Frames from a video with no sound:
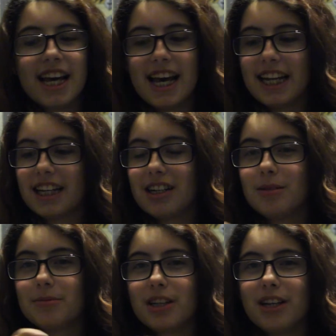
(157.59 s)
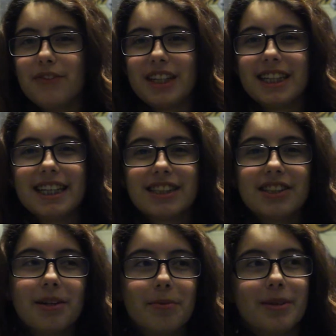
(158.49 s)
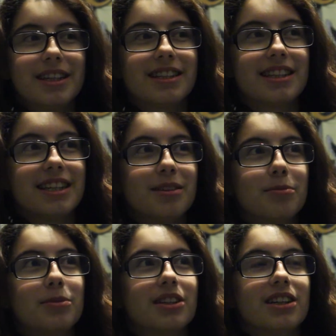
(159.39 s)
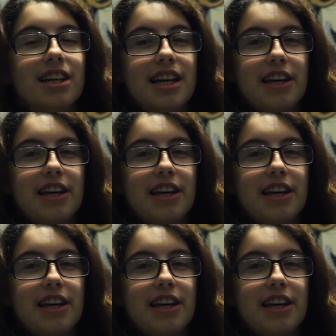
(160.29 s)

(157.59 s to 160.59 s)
and it comes off and it's not a big thing but